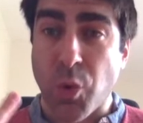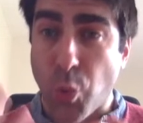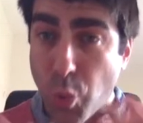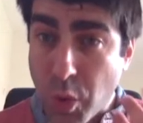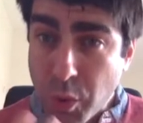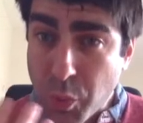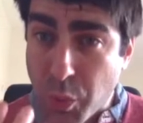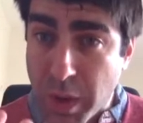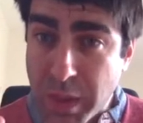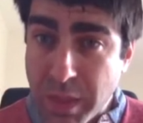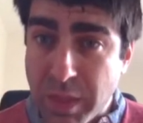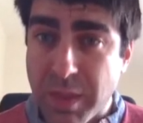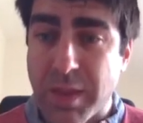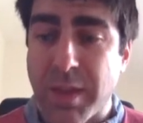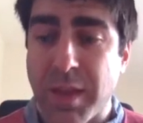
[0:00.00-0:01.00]
work
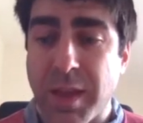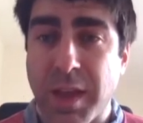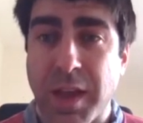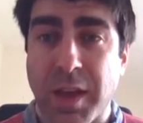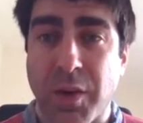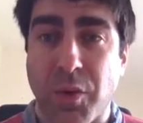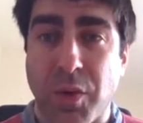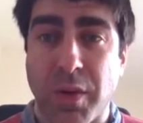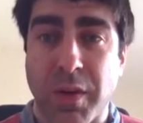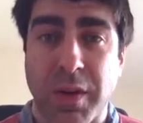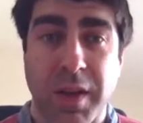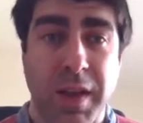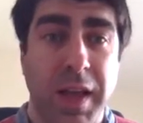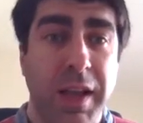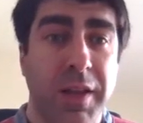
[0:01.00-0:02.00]
with and
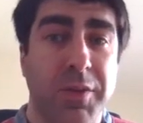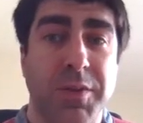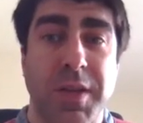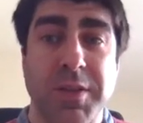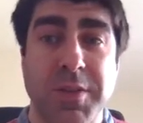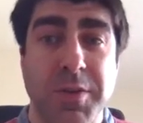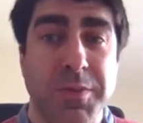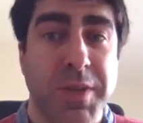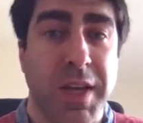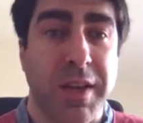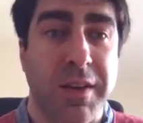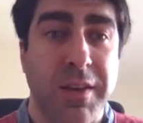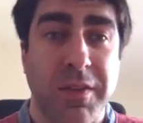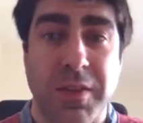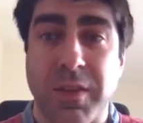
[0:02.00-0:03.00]
allows us to
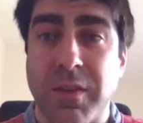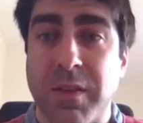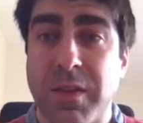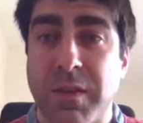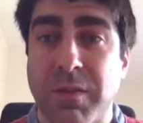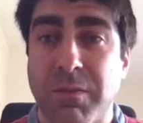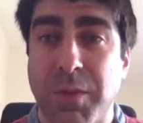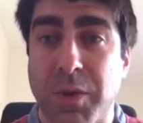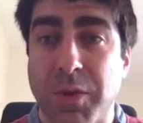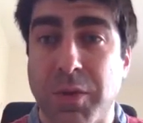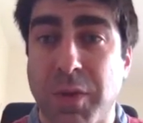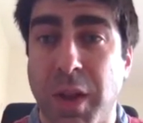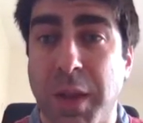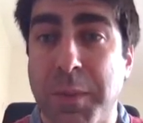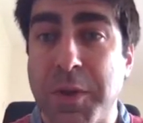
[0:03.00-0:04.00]
obtain this
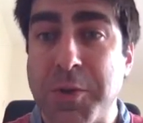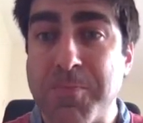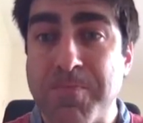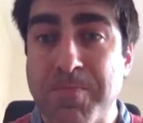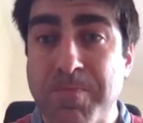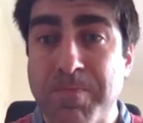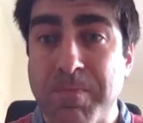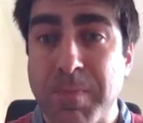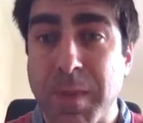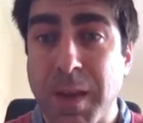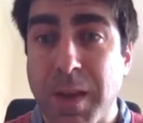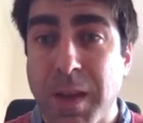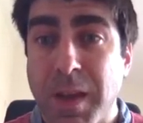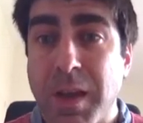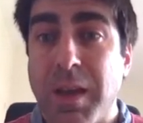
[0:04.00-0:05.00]
beautiful image.
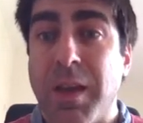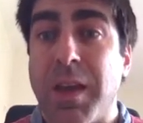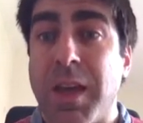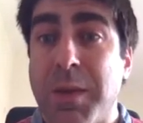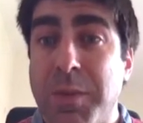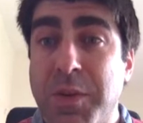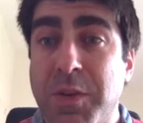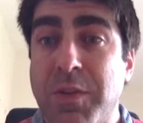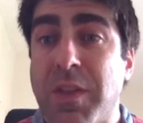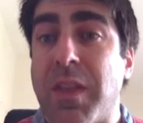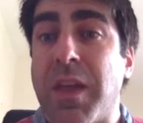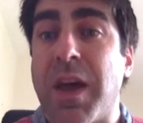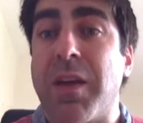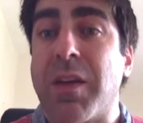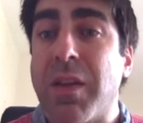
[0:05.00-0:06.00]
Images that
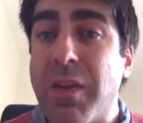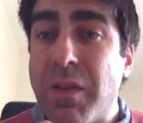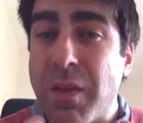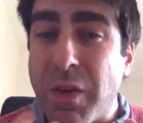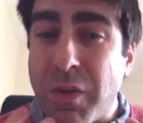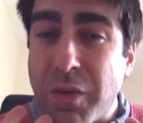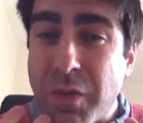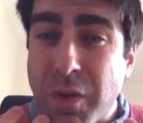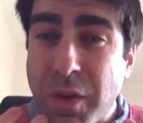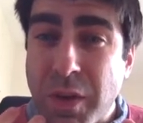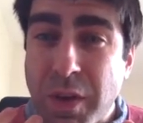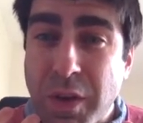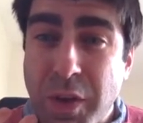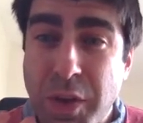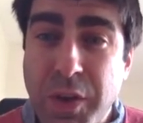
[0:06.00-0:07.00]
are of
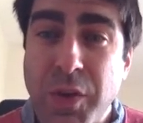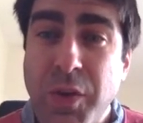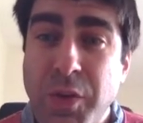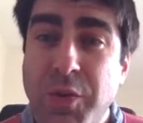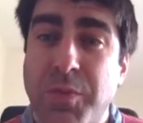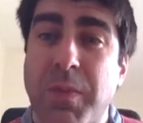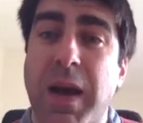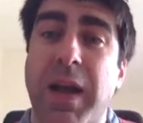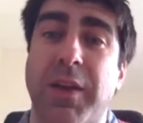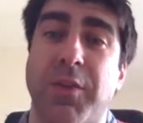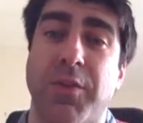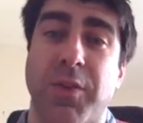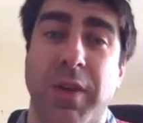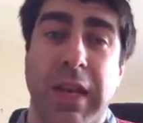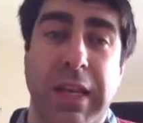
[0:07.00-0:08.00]
huge value
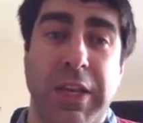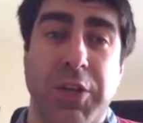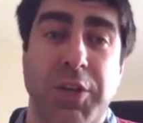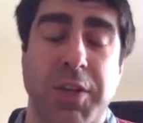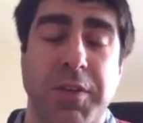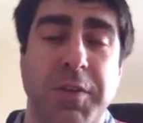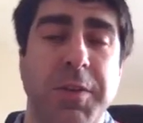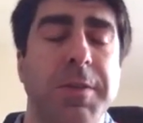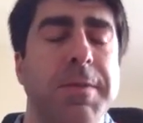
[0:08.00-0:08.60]
to clinicians.